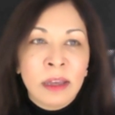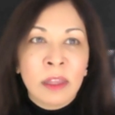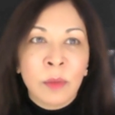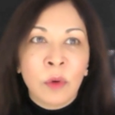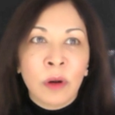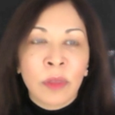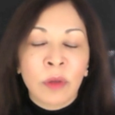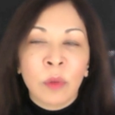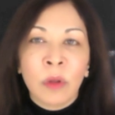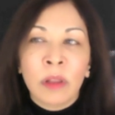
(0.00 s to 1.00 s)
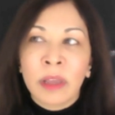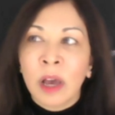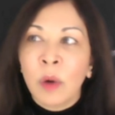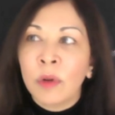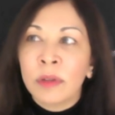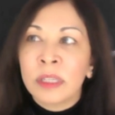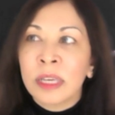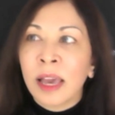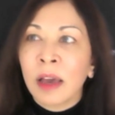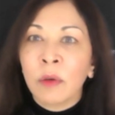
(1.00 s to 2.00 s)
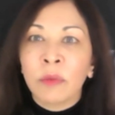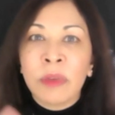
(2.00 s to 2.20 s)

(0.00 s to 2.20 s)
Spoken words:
the more I thought, well, I want to see how